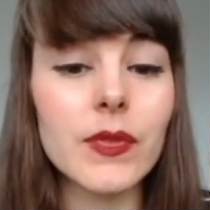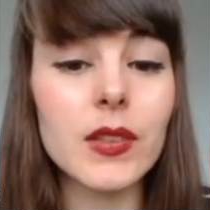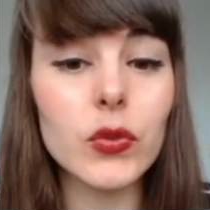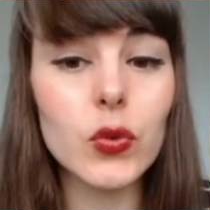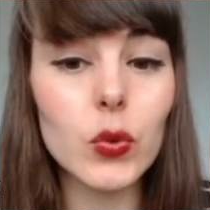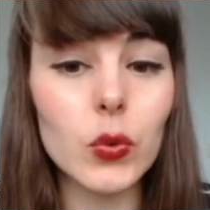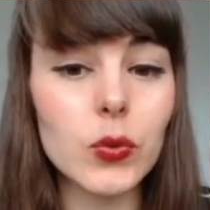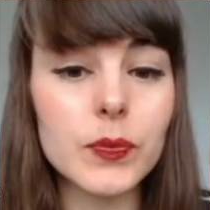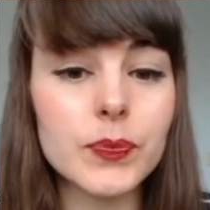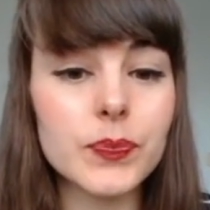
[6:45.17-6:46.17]
du.
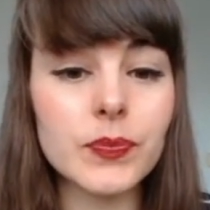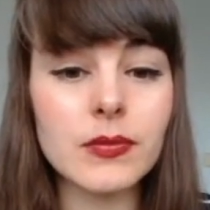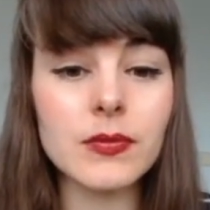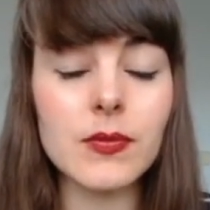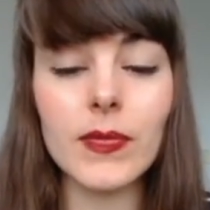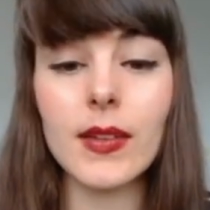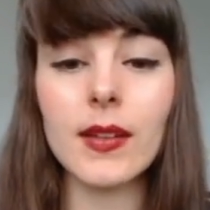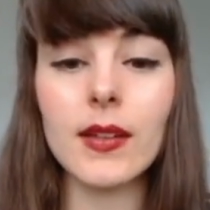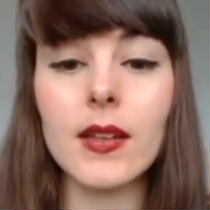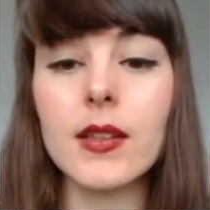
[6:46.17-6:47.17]

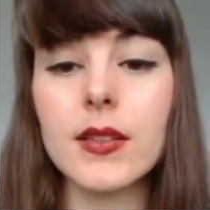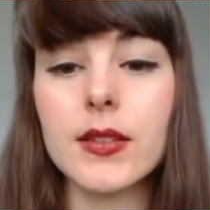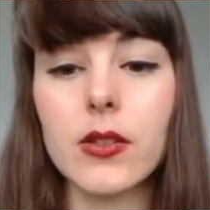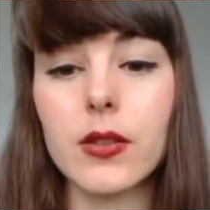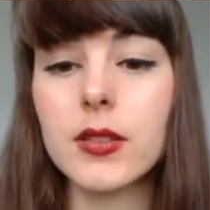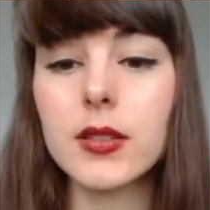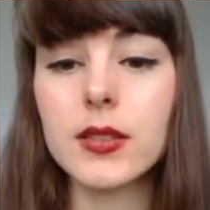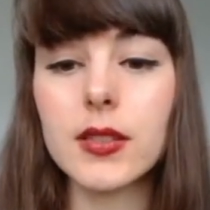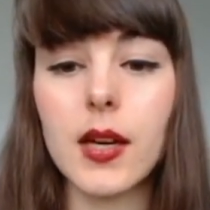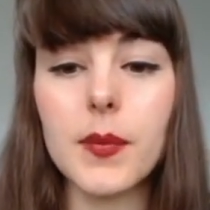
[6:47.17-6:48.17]
So,
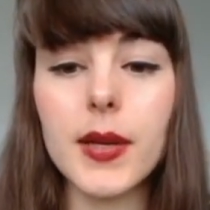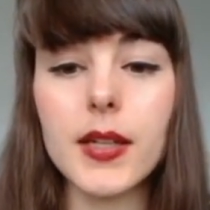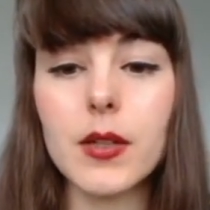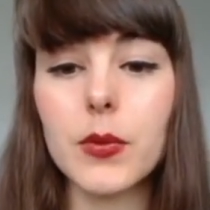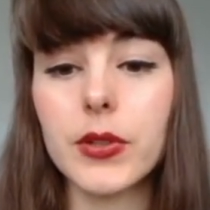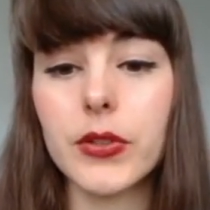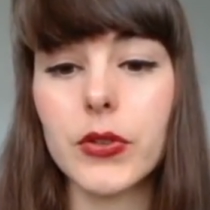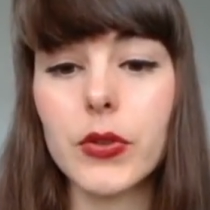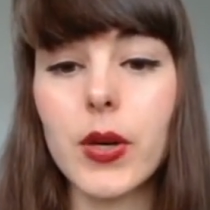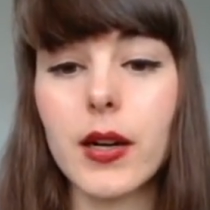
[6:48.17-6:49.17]
somebody wants
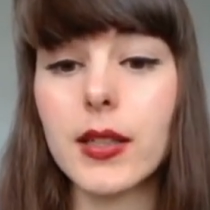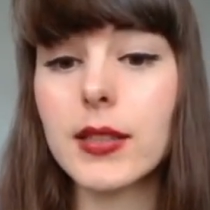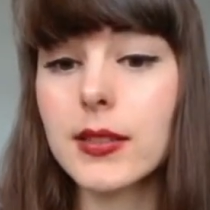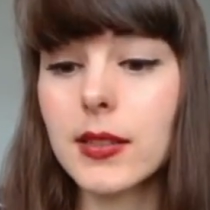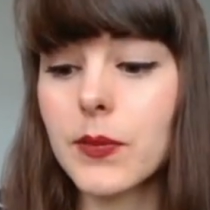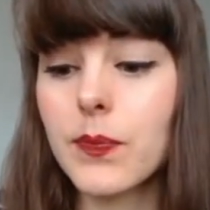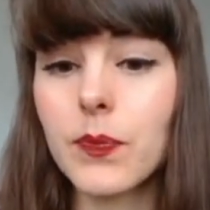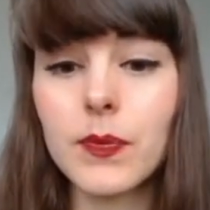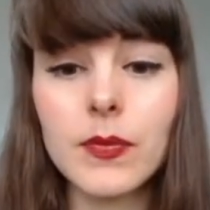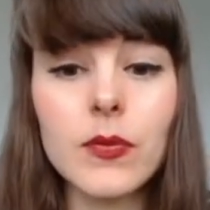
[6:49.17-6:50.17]
to ask,
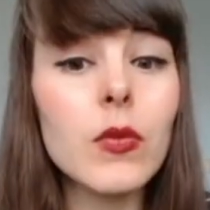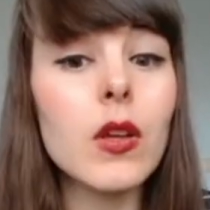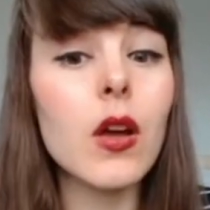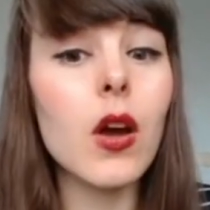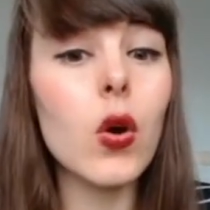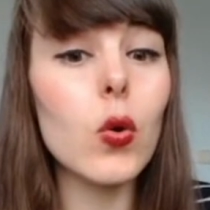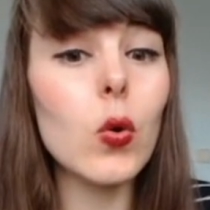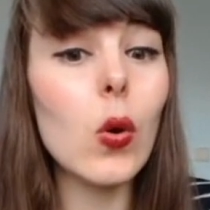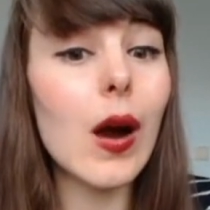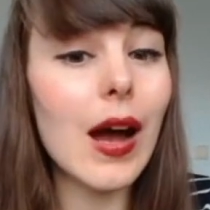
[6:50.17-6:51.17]

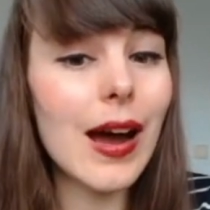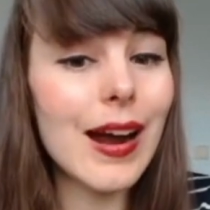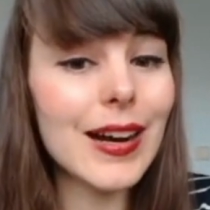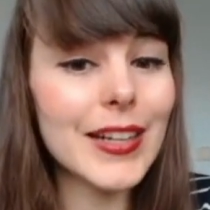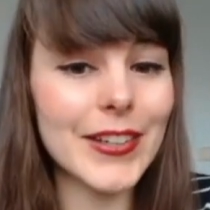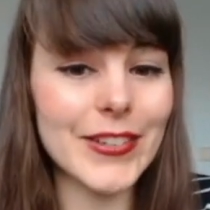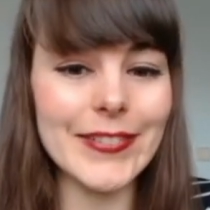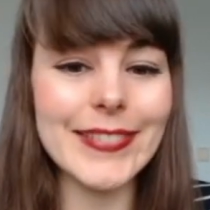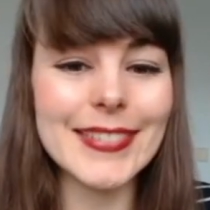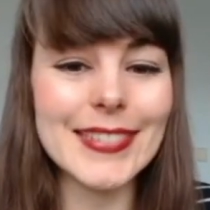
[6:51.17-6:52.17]
who are
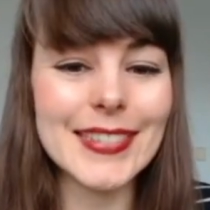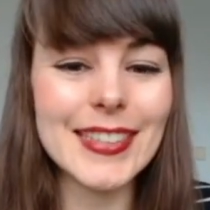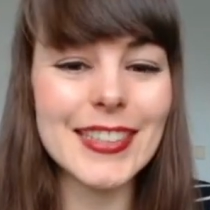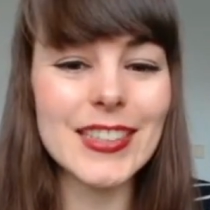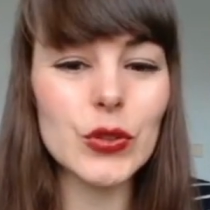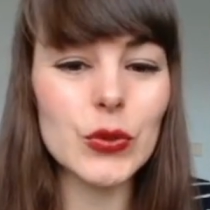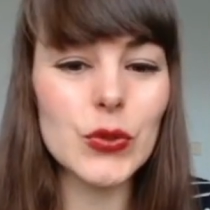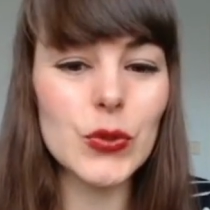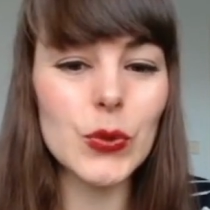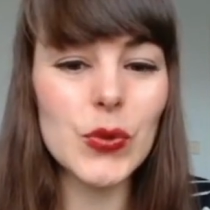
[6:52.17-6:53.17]
you?
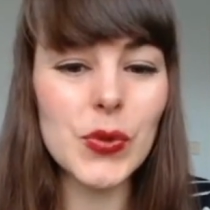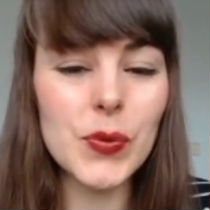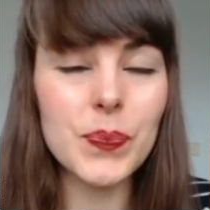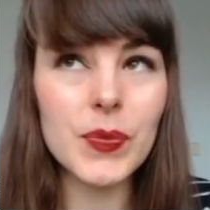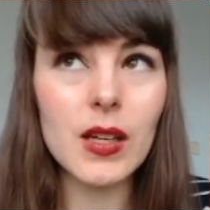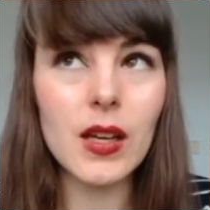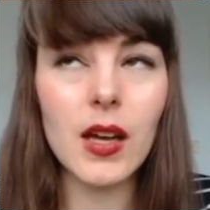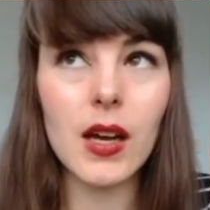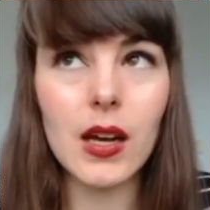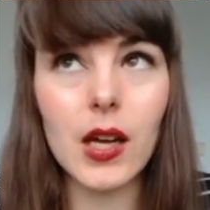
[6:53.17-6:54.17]
Du?
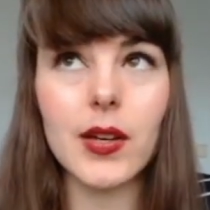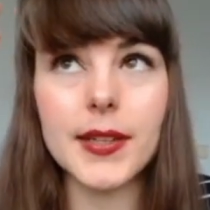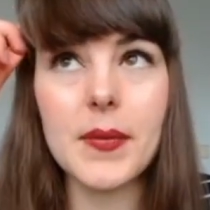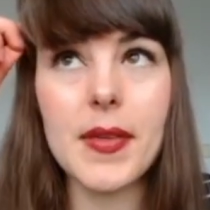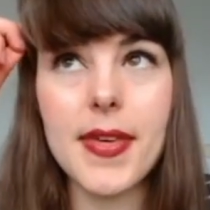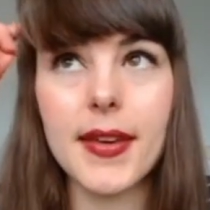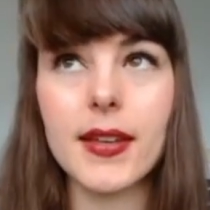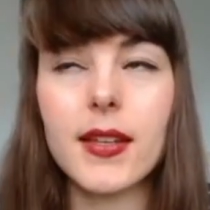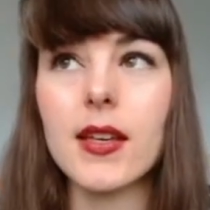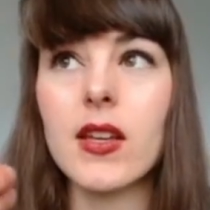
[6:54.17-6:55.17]
Oh, let me think.
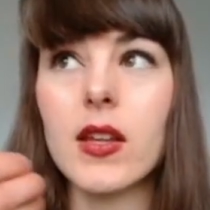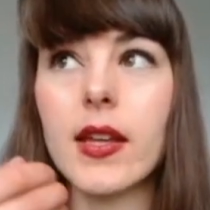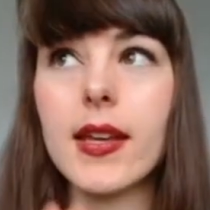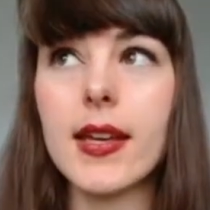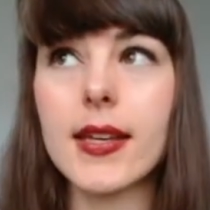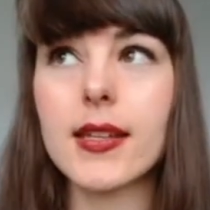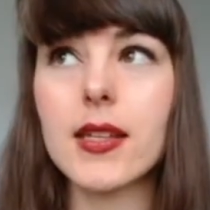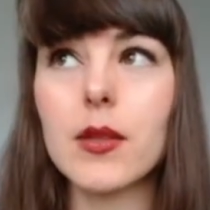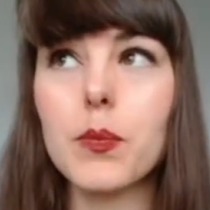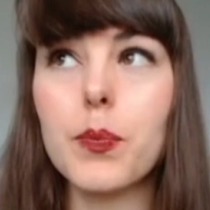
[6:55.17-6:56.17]
Ich
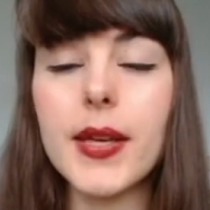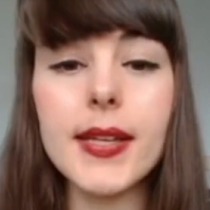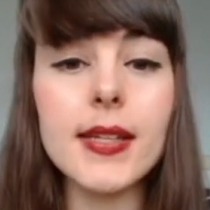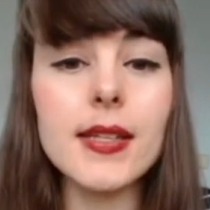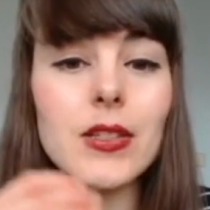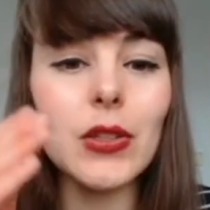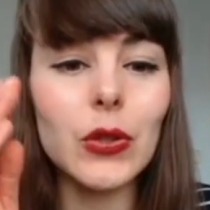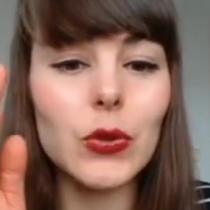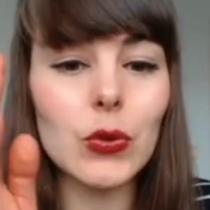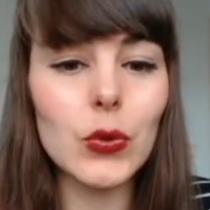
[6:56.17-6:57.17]
bin,
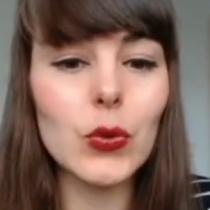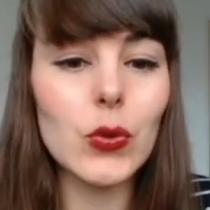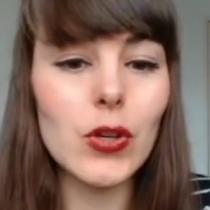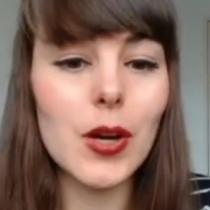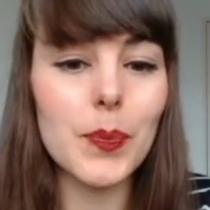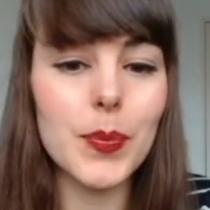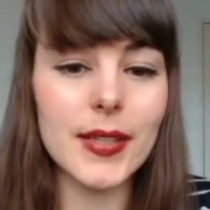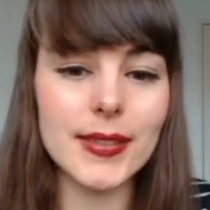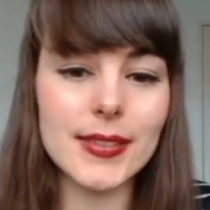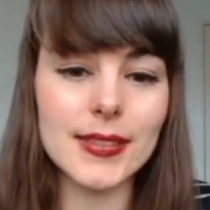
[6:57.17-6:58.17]
du
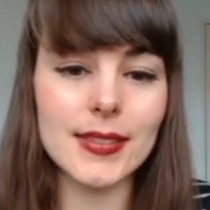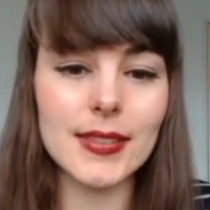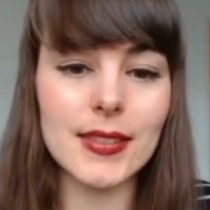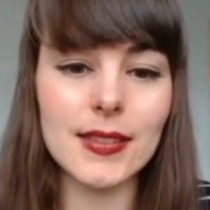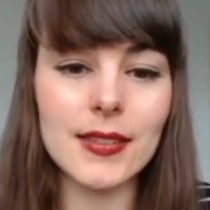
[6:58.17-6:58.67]
bist.